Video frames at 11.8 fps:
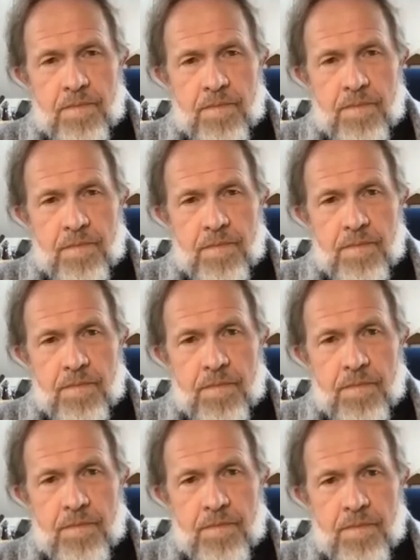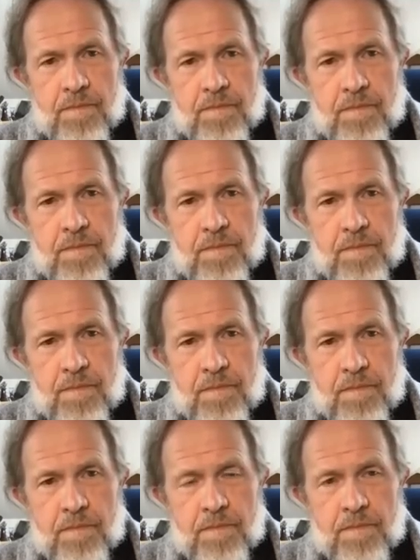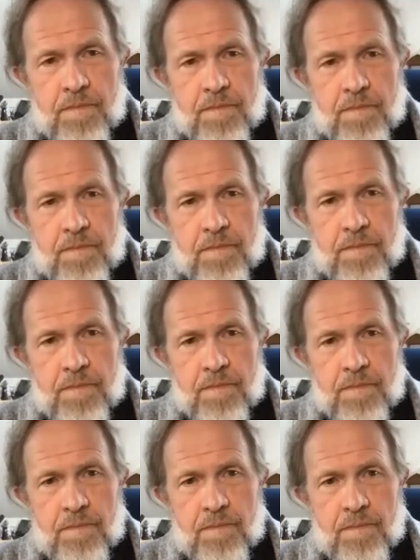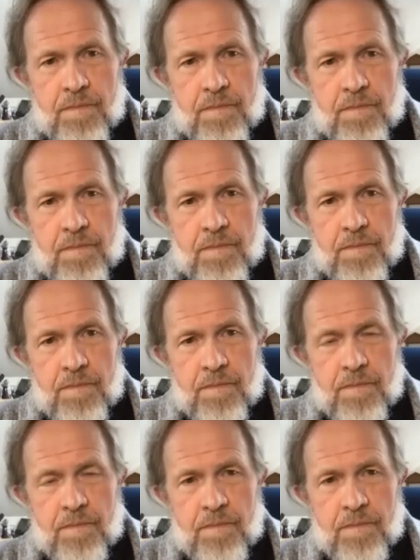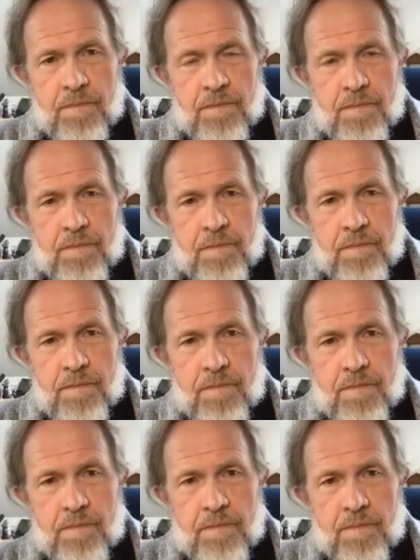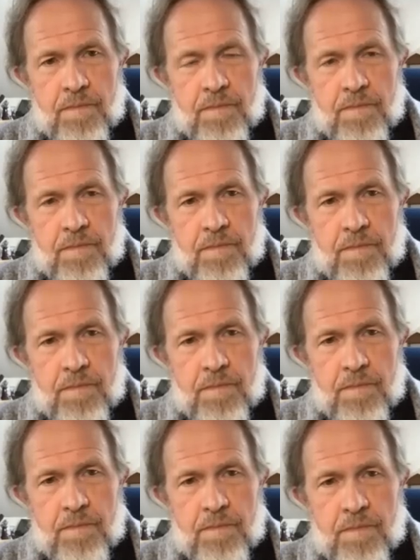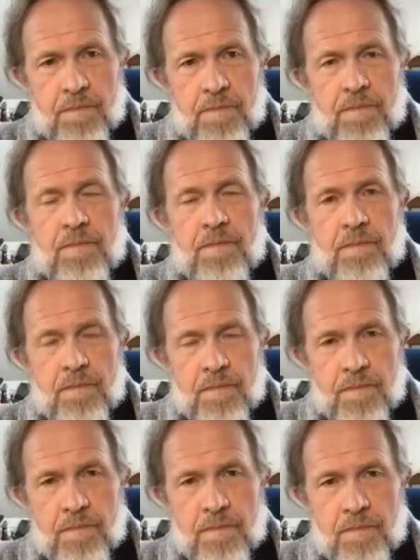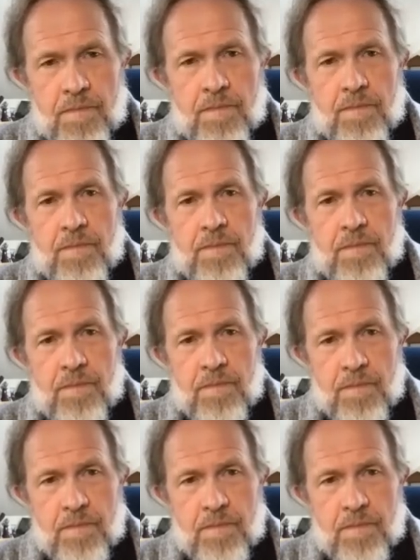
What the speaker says: (silent)